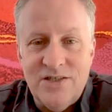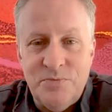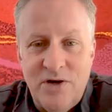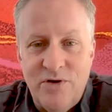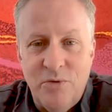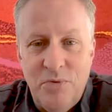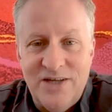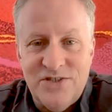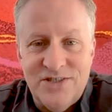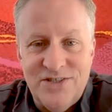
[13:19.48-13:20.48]
it's been a real
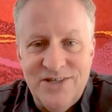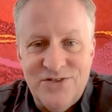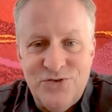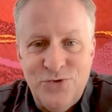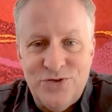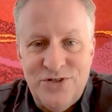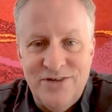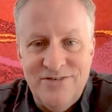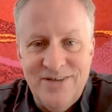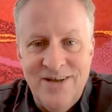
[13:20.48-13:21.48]
pleasure to talk to
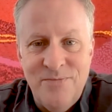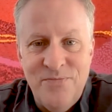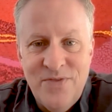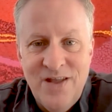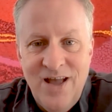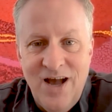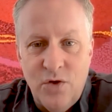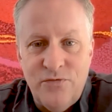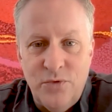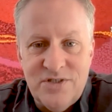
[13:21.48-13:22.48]
you. I
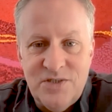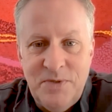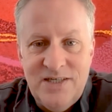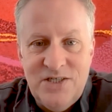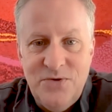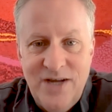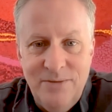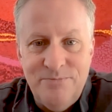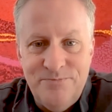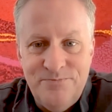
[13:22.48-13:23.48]
look forward to speaking to you again.